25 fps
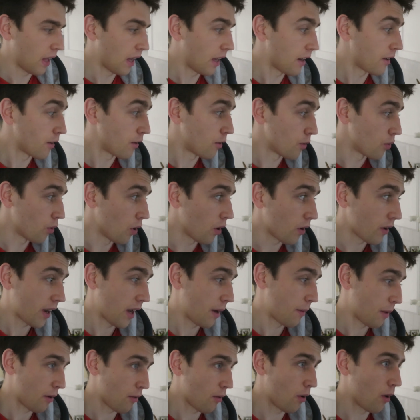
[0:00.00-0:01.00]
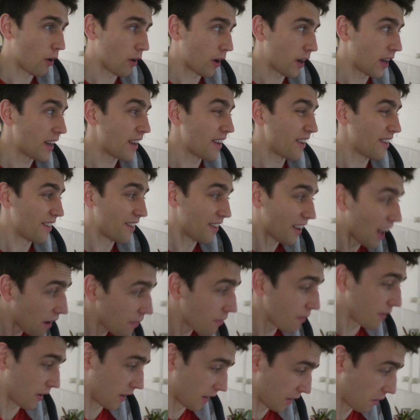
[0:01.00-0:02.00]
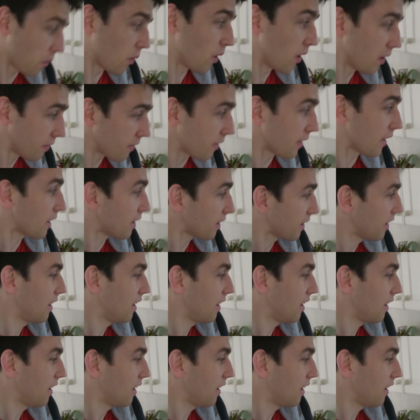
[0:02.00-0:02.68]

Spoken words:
that, do not get me wrong, it's definitely worth it.